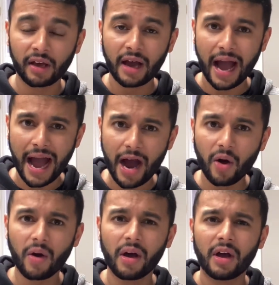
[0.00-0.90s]

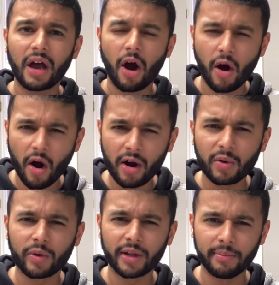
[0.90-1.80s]
How hard
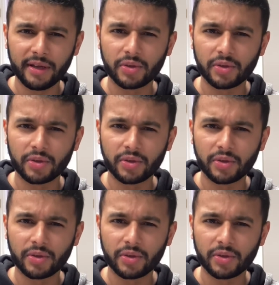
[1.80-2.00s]
would it be